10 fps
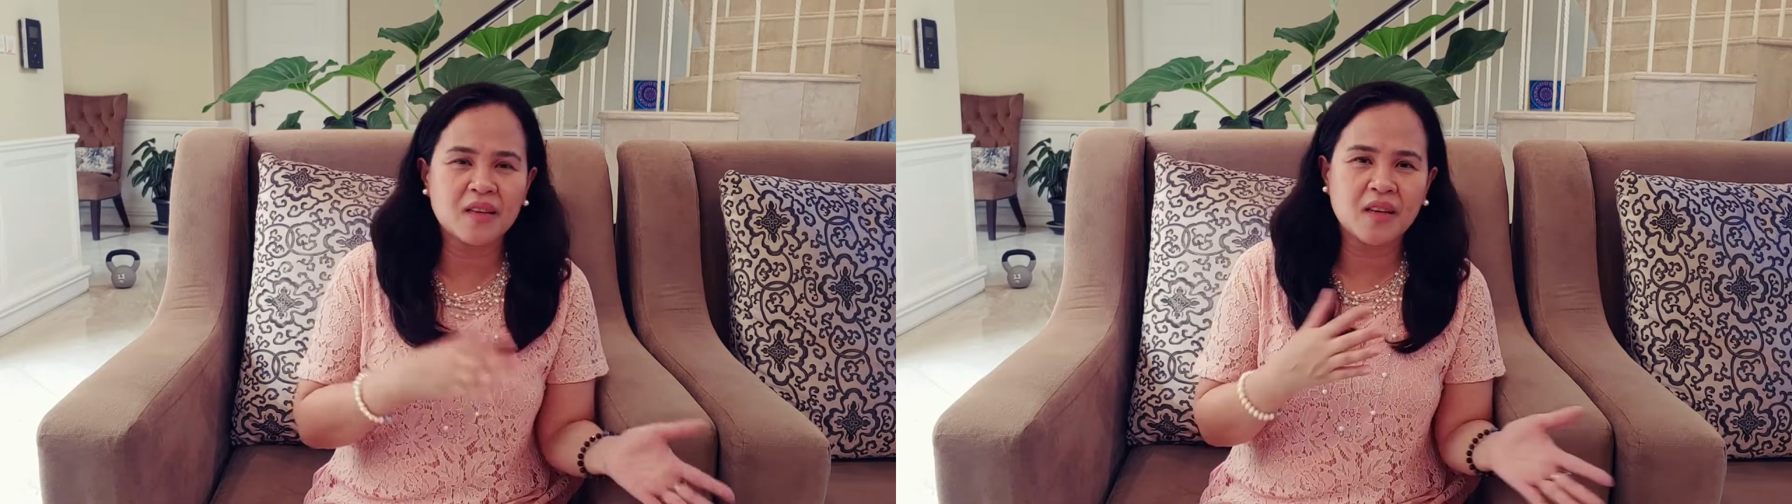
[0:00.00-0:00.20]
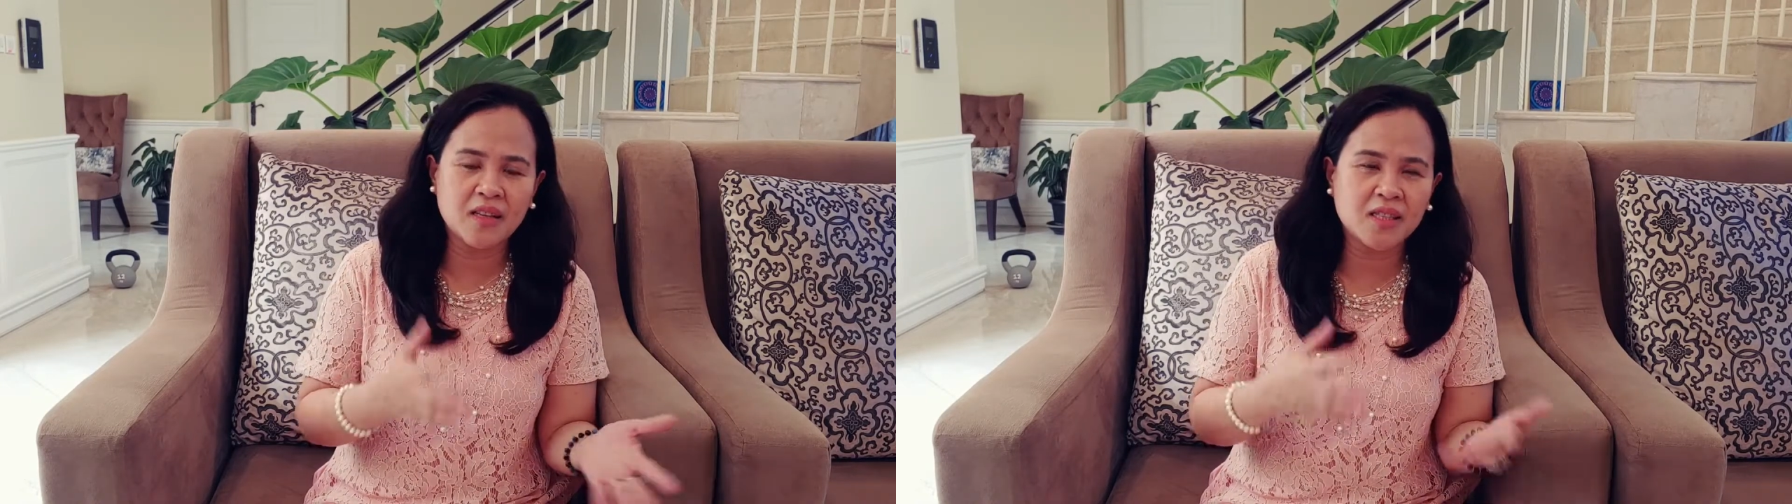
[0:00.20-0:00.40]

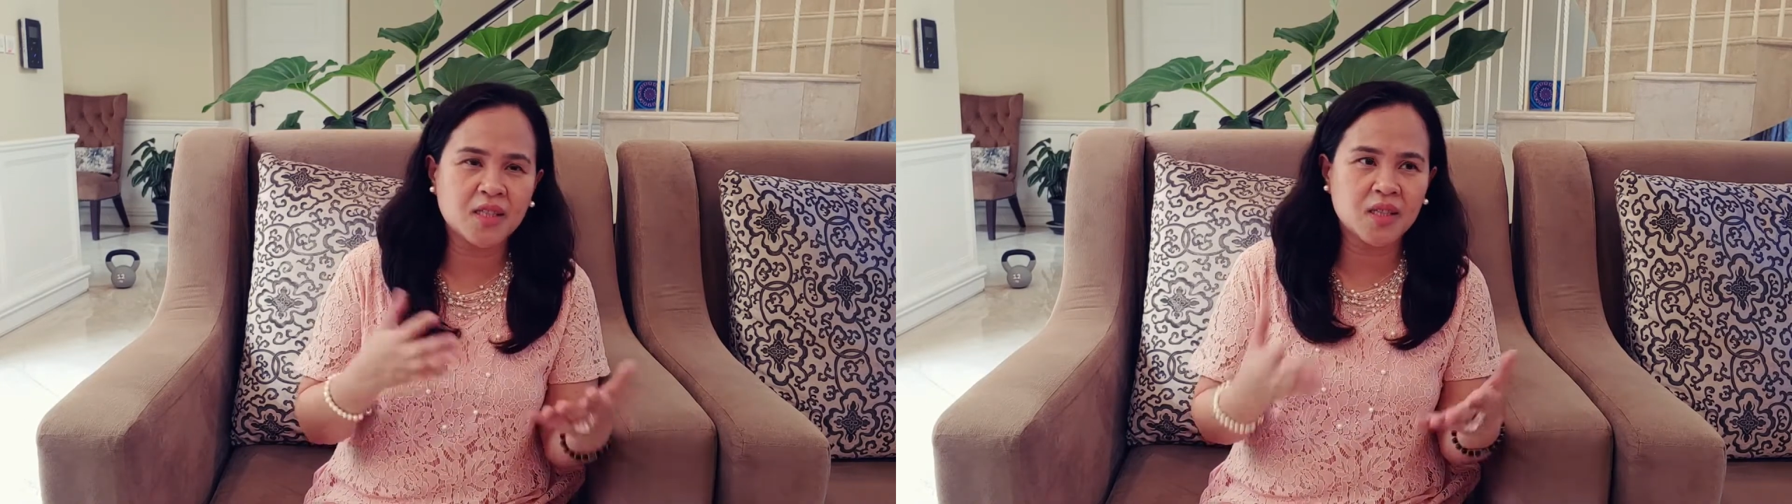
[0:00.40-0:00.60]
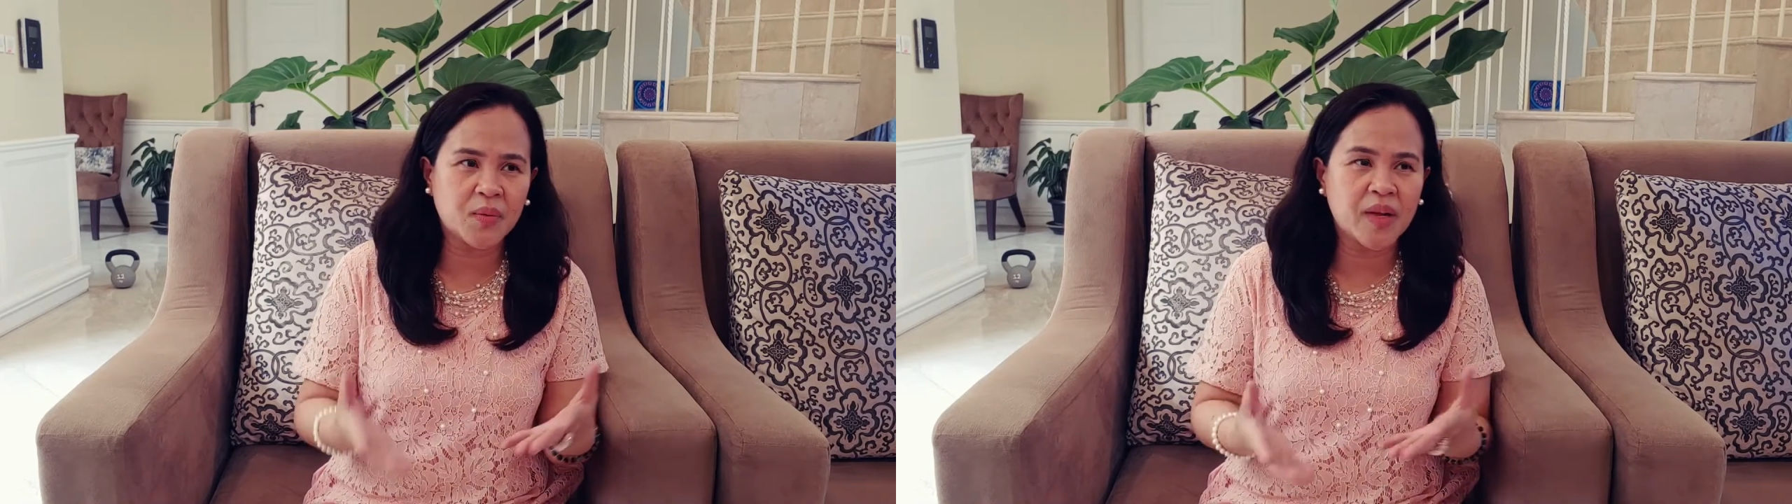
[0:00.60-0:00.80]
it's
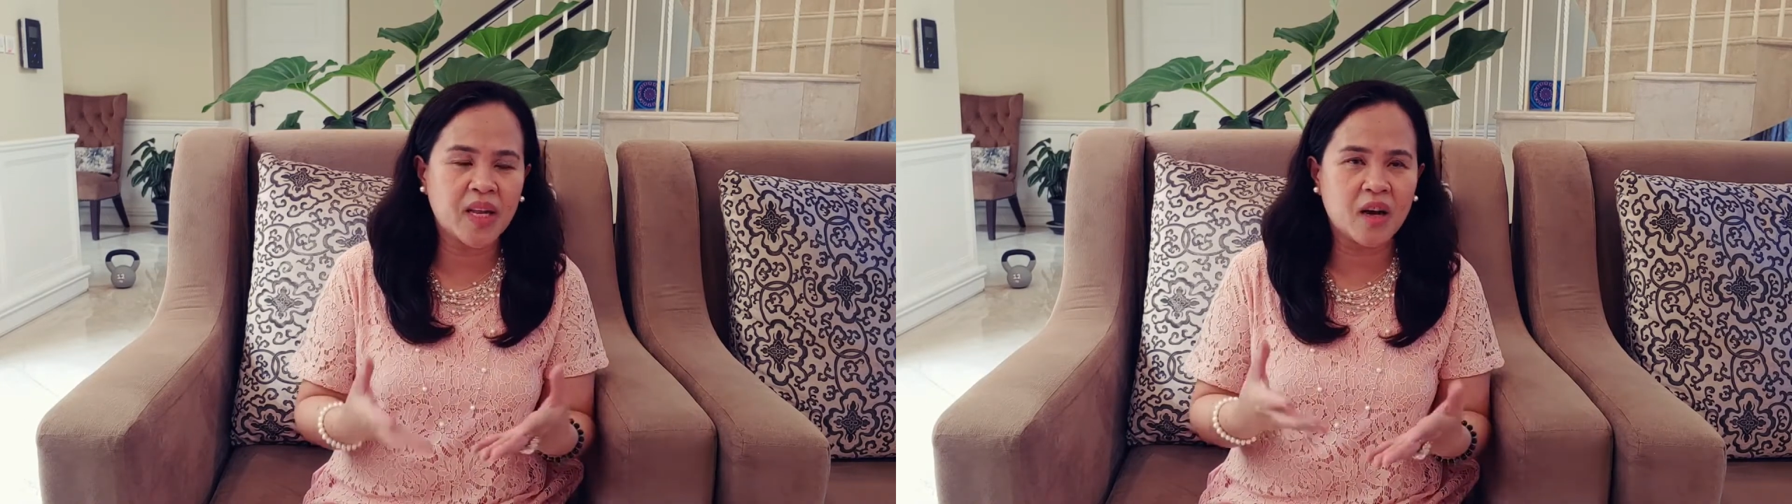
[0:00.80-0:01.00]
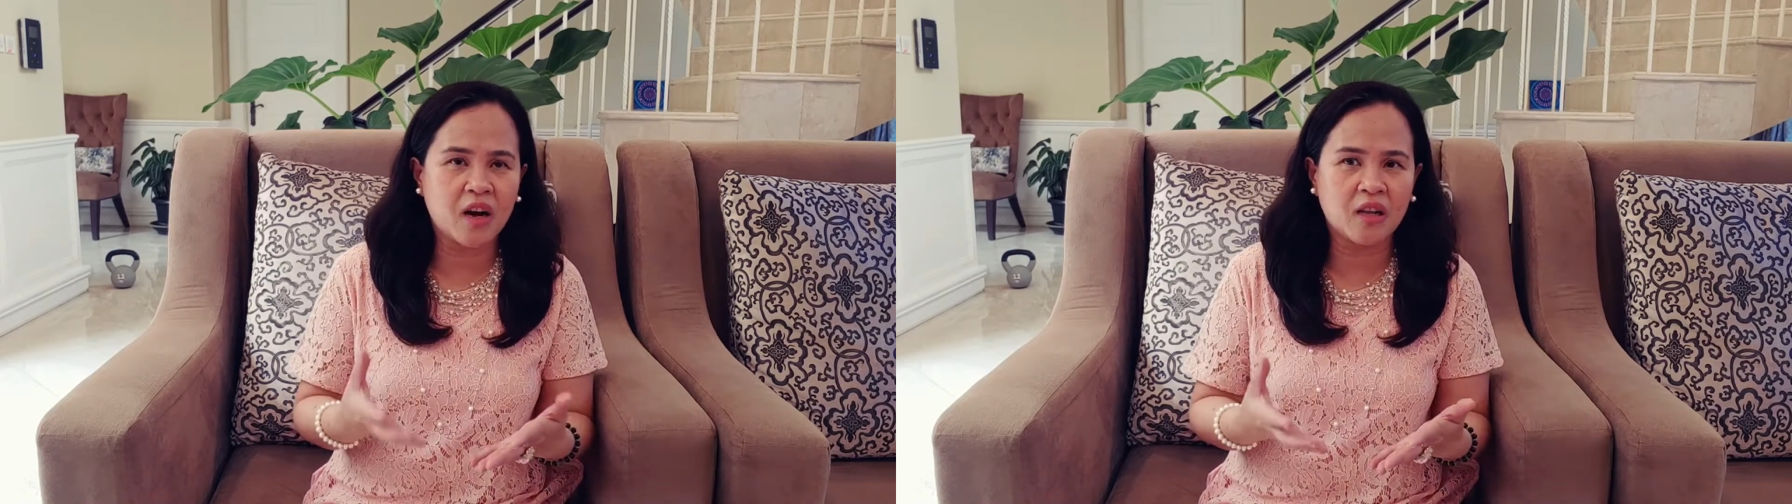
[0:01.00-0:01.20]
really
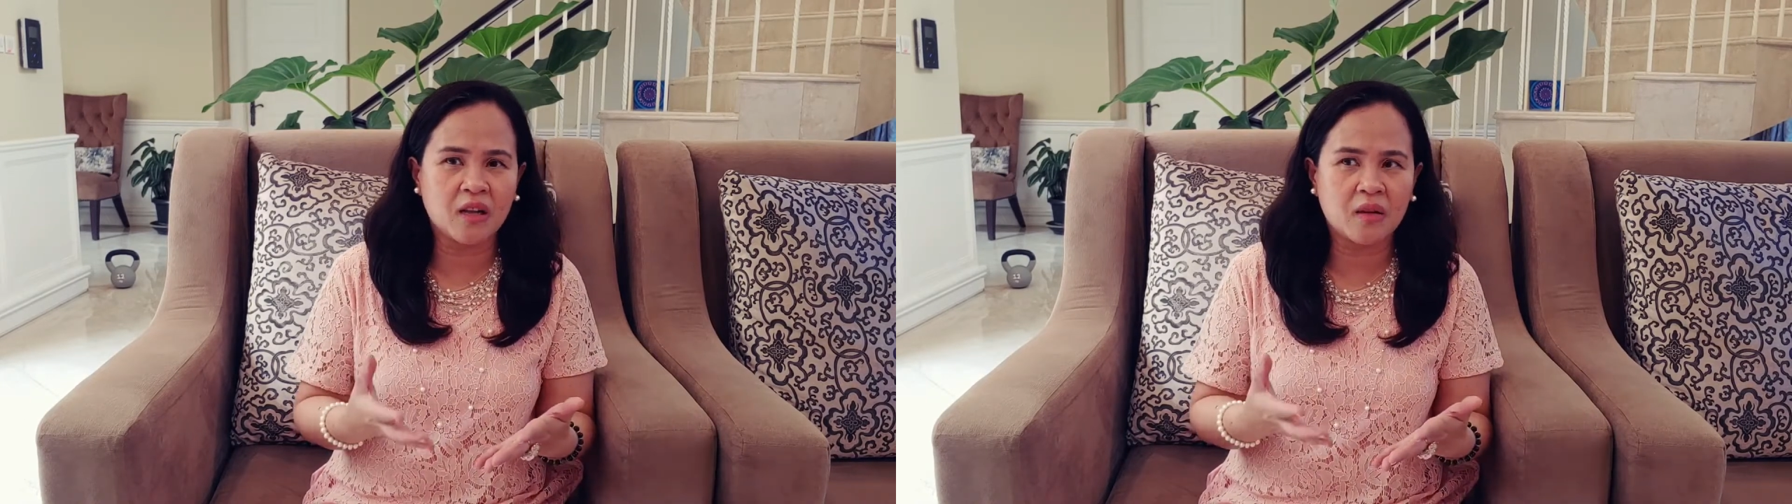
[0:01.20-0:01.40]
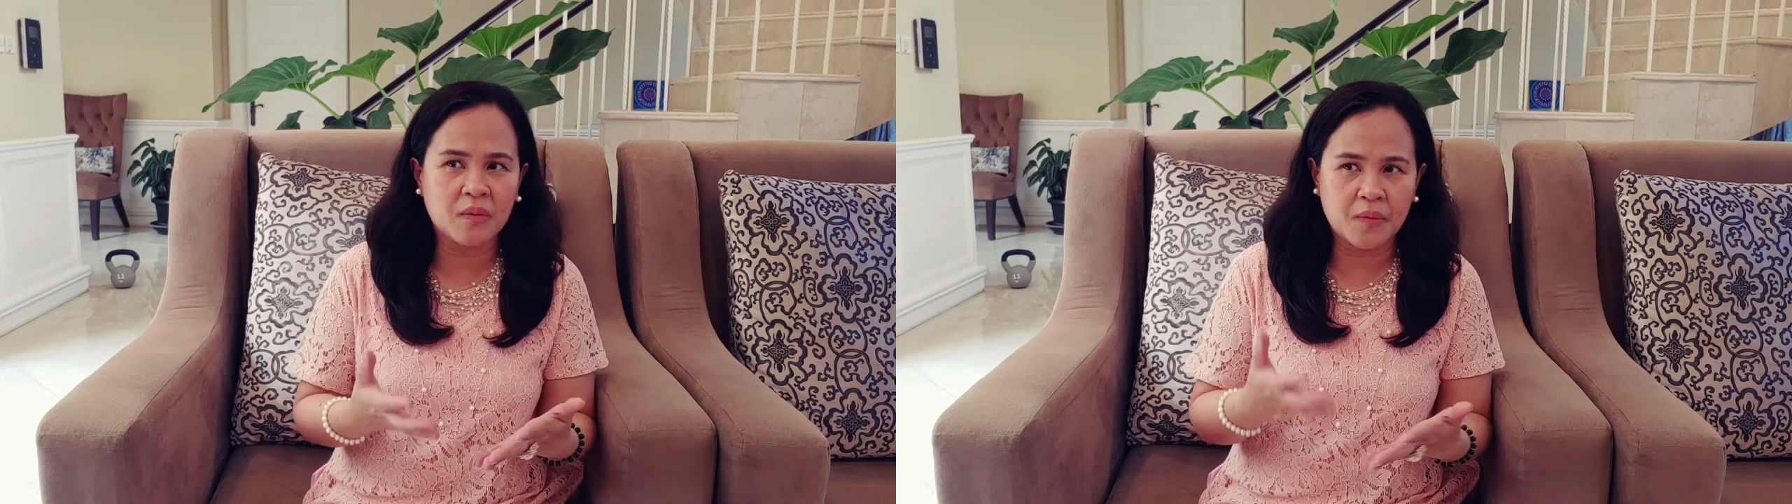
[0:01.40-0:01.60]

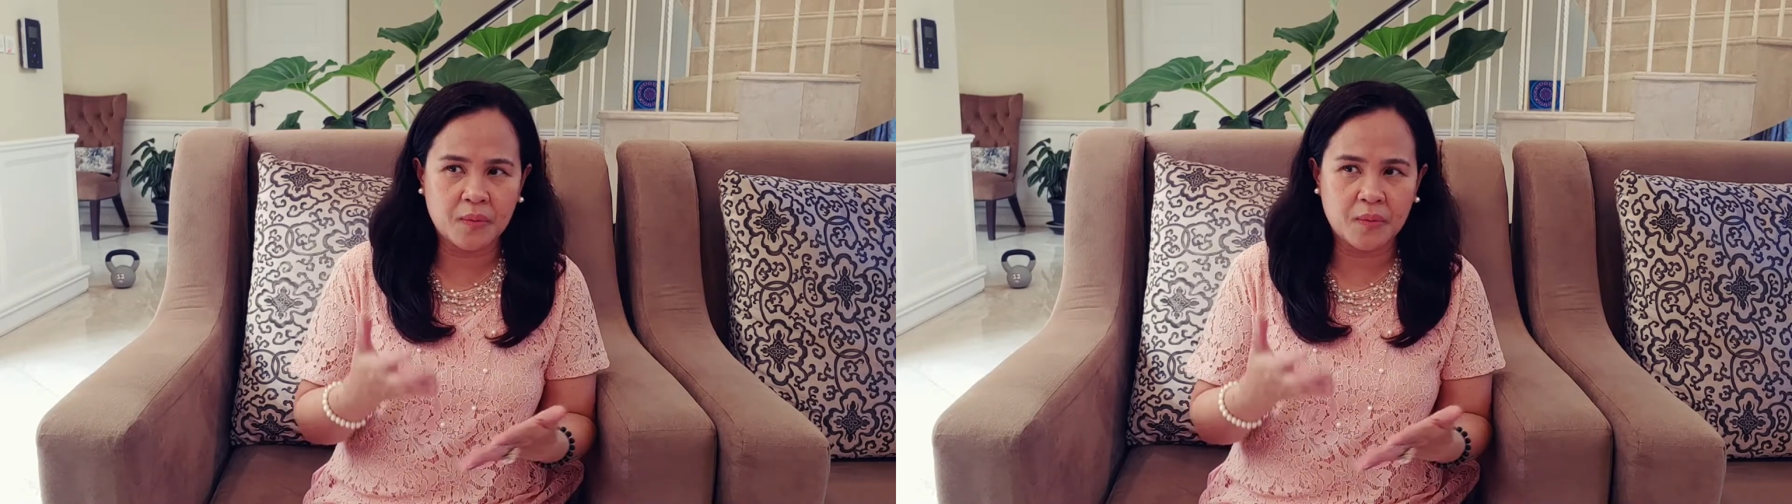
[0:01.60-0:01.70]
all